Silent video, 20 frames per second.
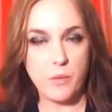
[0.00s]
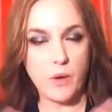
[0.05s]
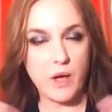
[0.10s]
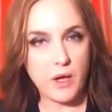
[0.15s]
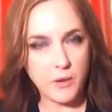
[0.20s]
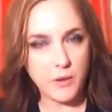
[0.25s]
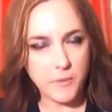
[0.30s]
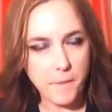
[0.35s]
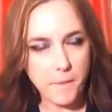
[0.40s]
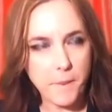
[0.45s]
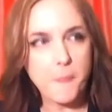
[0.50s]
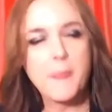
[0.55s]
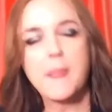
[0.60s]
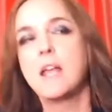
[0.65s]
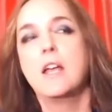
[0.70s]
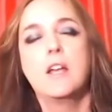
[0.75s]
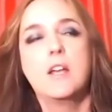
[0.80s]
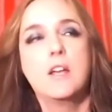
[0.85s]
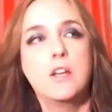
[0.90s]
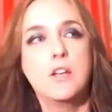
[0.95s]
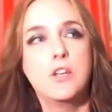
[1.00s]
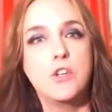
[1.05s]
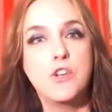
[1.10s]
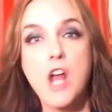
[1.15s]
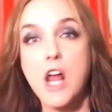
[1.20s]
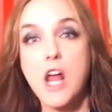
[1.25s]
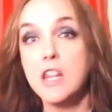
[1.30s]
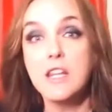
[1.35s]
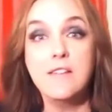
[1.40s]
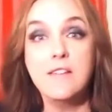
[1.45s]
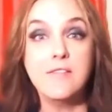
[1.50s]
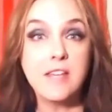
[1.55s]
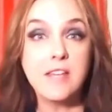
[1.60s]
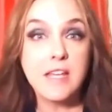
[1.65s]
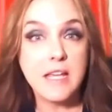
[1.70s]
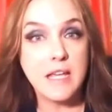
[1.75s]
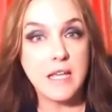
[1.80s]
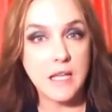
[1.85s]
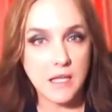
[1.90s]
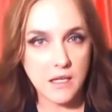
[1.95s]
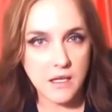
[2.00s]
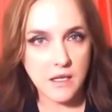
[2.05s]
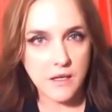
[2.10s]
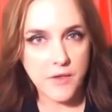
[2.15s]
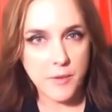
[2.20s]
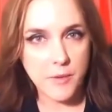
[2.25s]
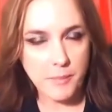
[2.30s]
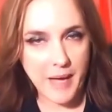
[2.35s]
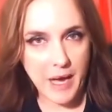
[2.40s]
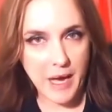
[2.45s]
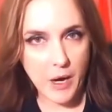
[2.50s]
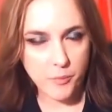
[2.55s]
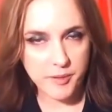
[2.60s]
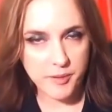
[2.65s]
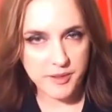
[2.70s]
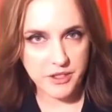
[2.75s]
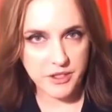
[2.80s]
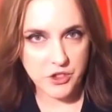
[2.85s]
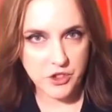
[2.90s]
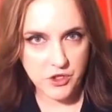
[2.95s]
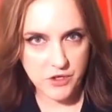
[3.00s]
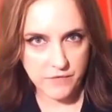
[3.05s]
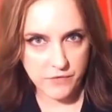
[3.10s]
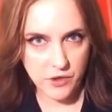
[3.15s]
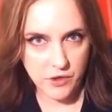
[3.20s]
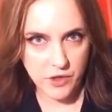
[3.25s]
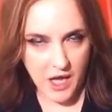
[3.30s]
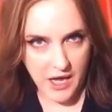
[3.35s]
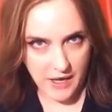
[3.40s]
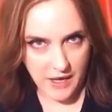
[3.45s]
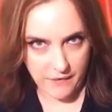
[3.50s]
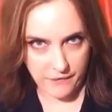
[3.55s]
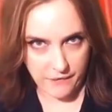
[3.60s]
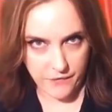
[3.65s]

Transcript: Well, you're not living in the power position of your life.